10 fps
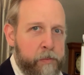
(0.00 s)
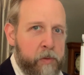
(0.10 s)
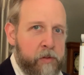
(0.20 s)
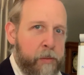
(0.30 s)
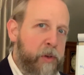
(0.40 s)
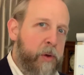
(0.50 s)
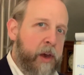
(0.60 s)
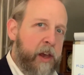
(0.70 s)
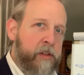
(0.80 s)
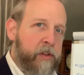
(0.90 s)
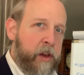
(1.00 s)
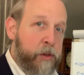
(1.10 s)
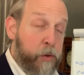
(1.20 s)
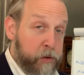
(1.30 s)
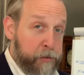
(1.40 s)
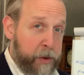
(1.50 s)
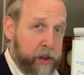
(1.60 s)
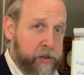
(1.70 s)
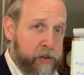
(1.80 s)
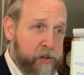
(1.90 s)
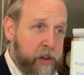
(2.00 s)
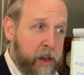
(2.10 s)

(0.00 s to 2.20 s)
Some of you guys on your responses